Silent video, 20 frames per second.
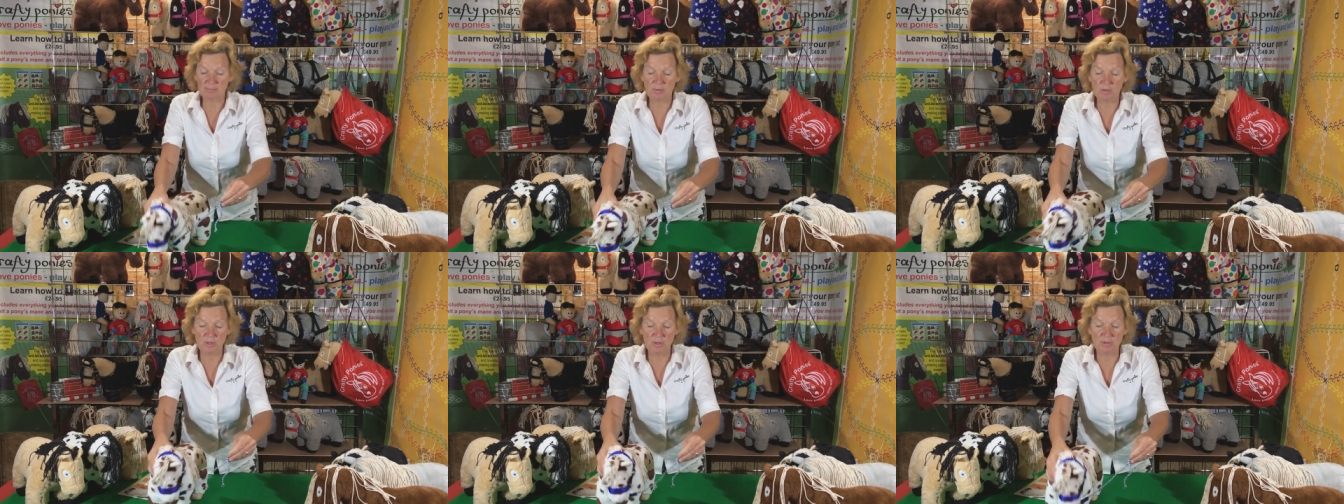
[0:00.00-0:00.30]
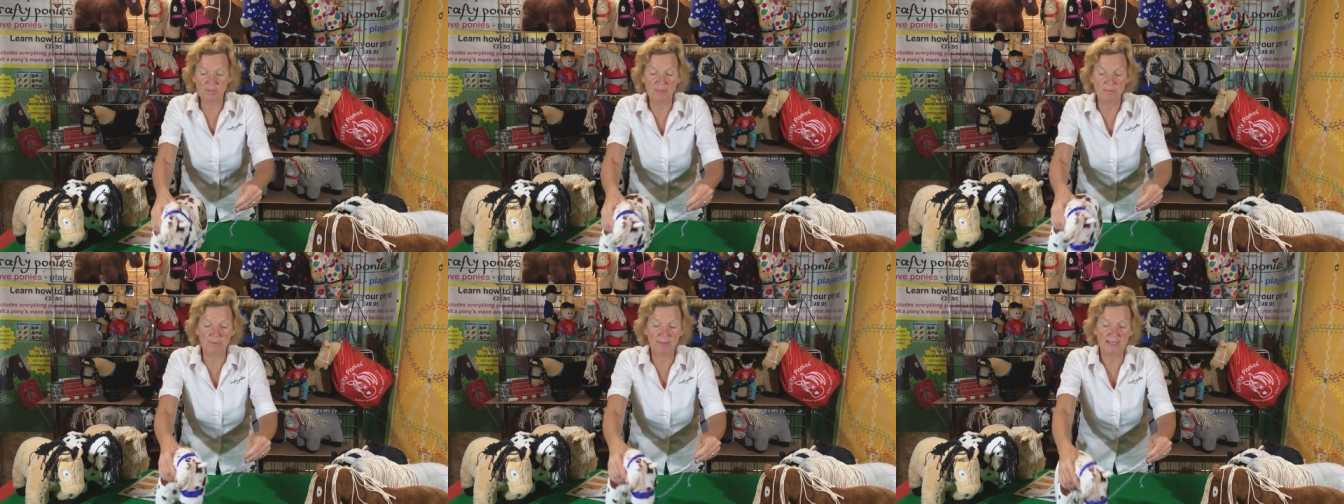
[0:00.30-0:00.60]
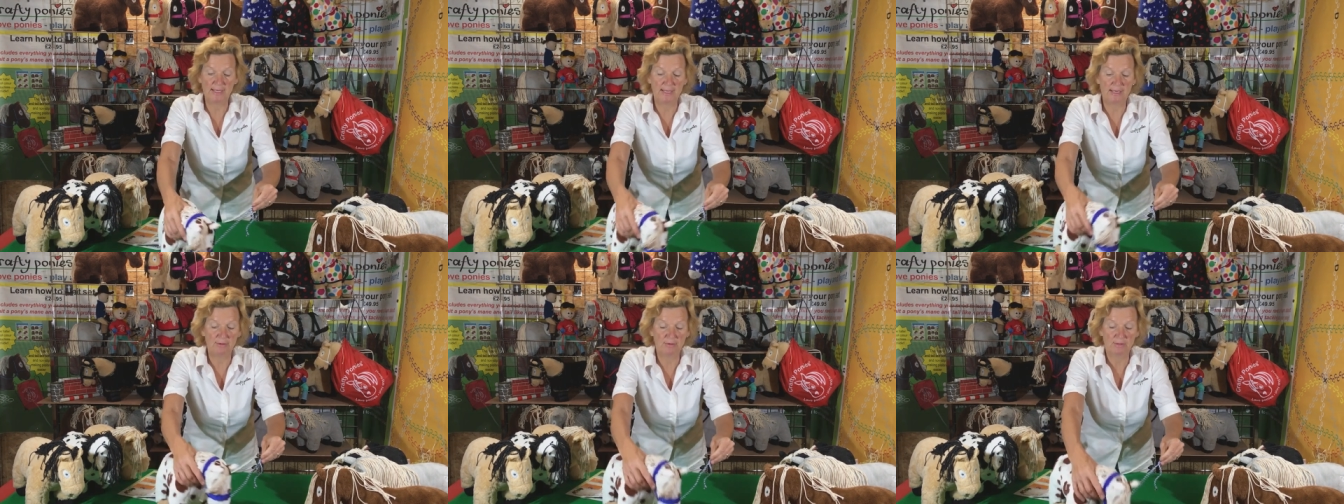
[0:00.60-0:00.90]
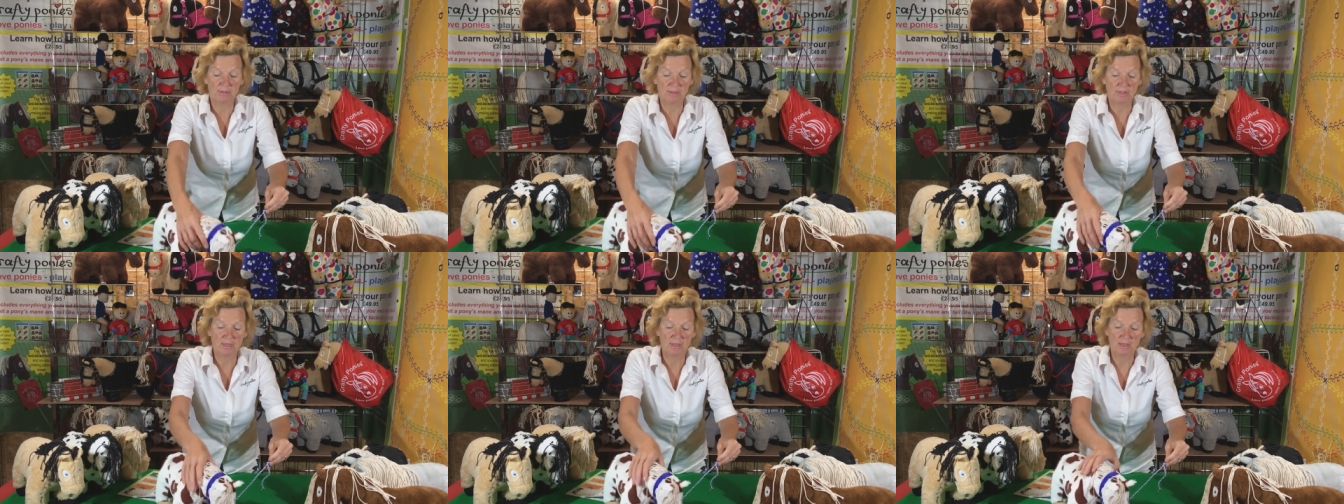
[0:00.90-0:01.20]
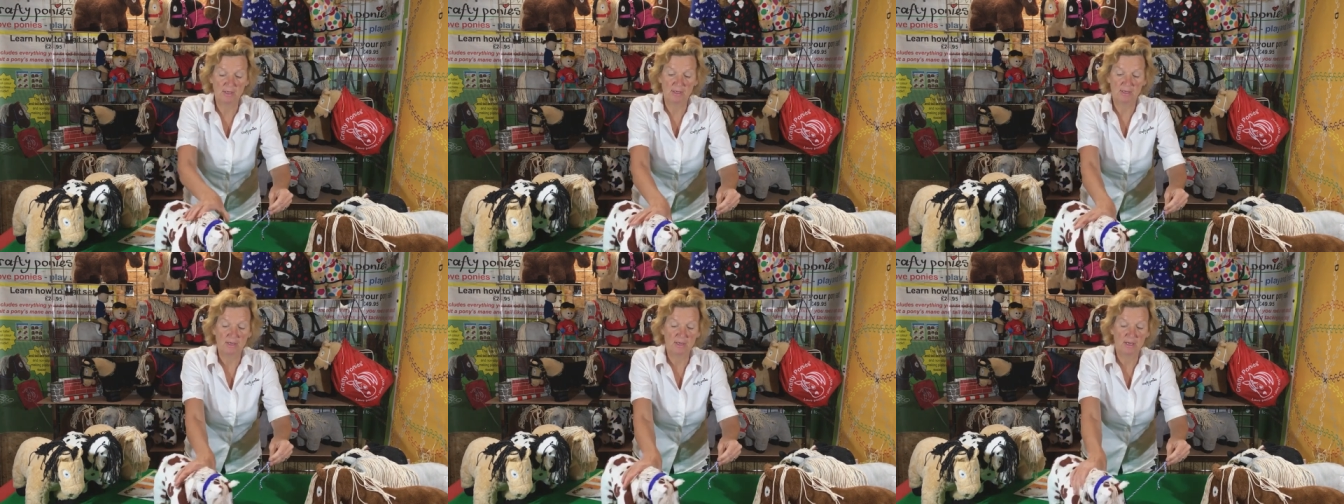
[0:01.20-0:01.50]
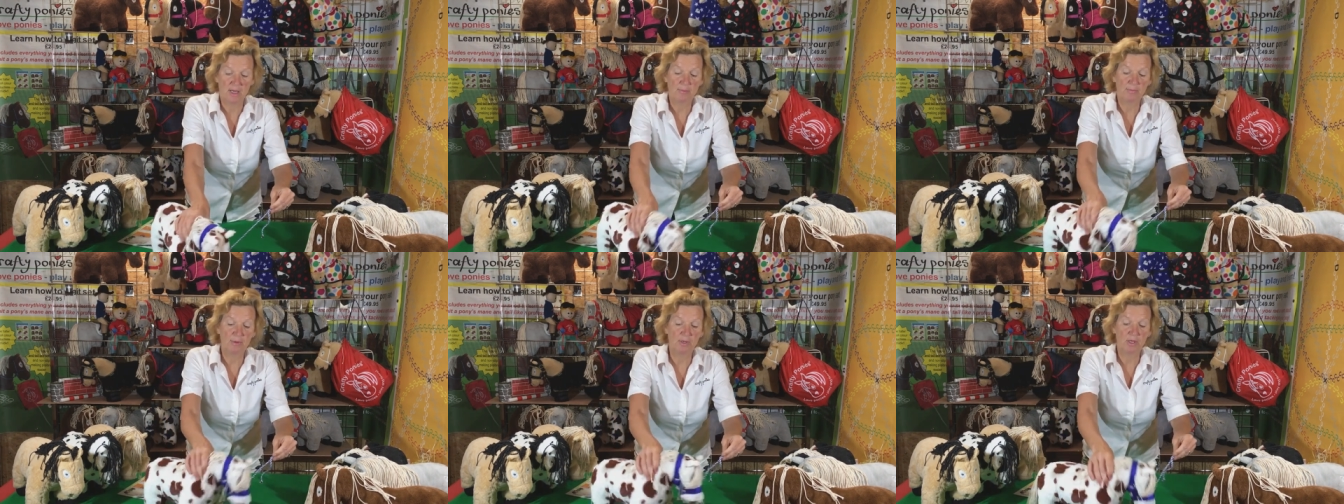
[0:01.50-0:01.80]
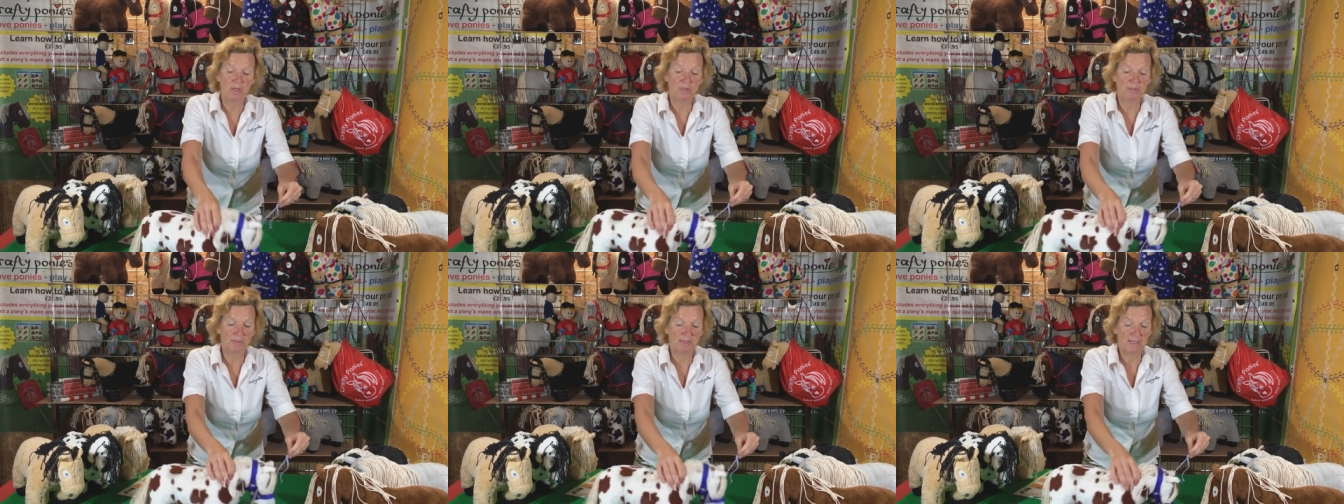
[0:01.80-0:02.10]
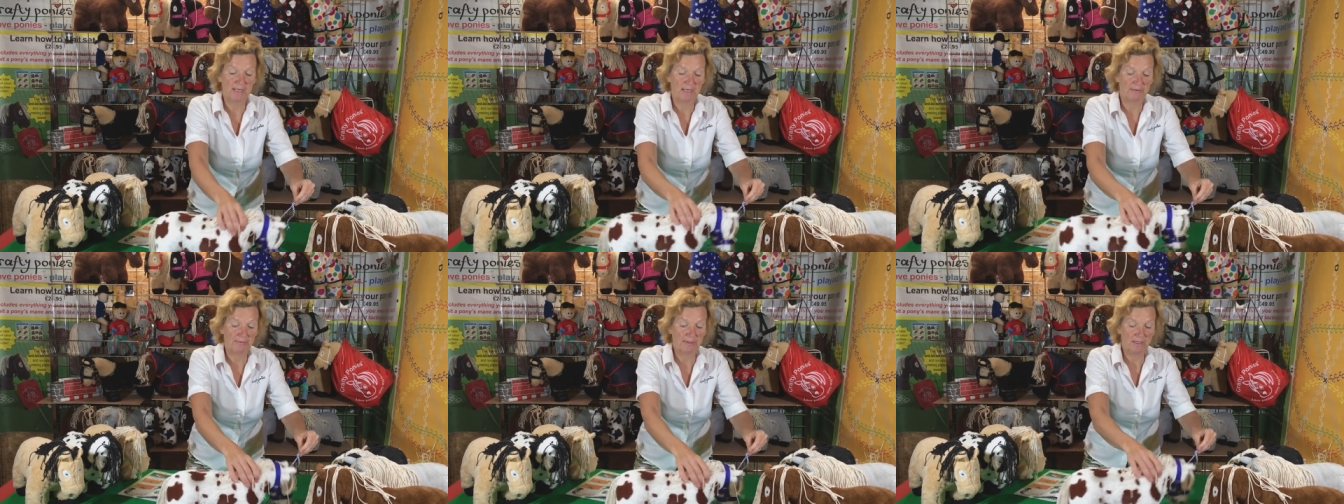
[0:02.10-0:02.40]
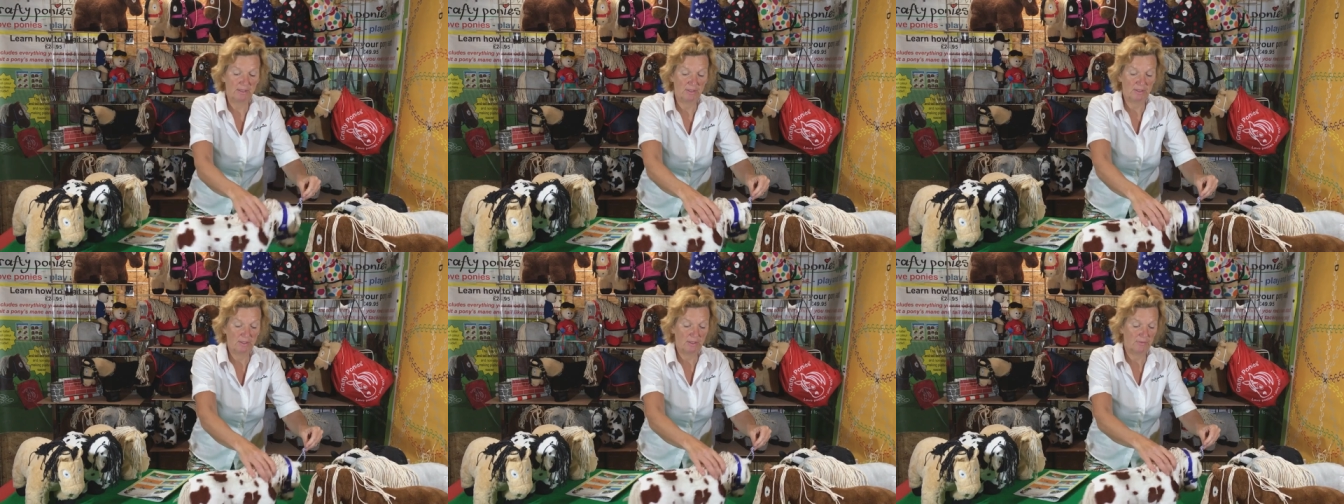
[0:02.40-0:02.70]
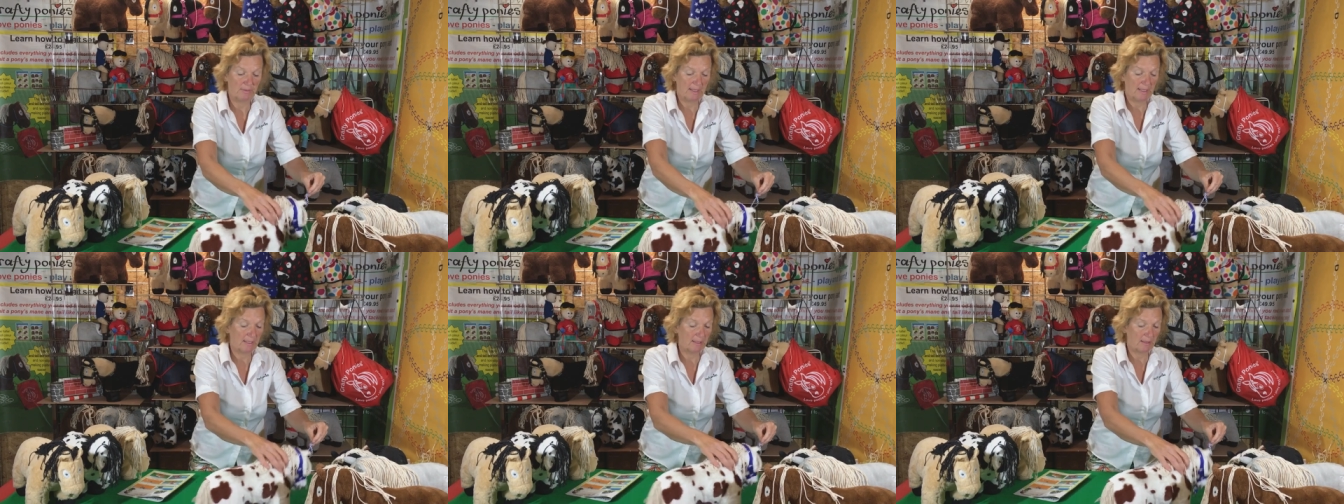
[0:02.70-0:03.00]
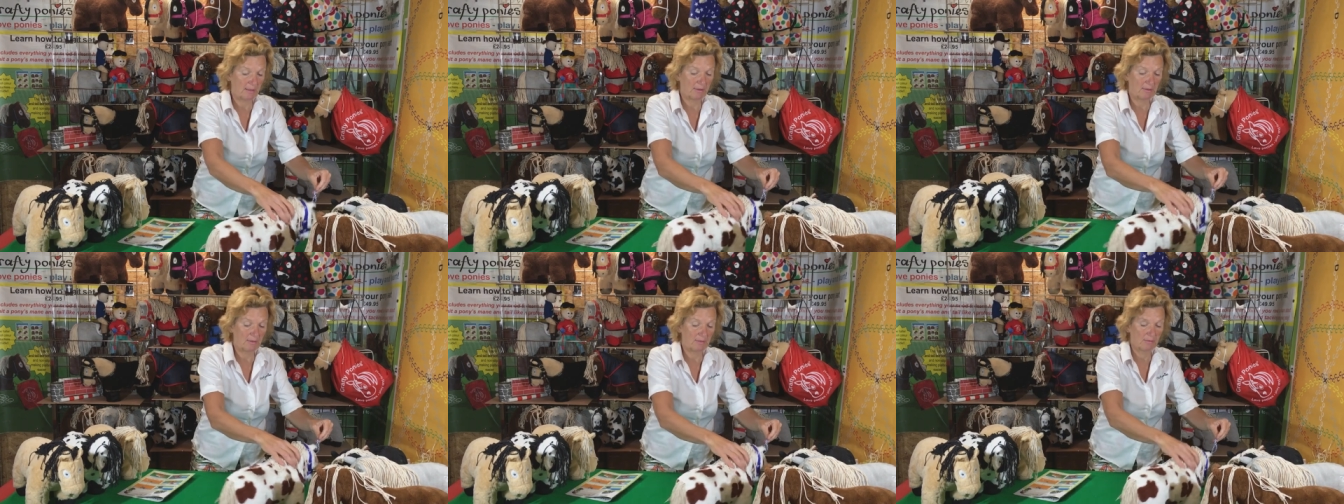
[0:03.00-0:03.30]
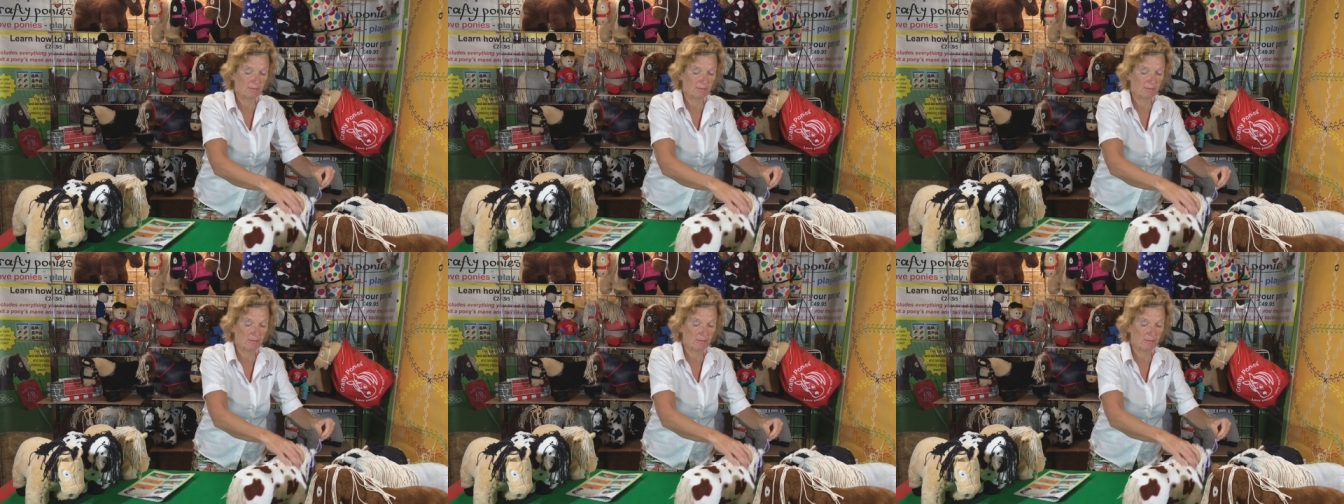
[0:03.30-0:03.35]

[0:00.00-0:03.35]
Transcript: a pony without a person having to do it.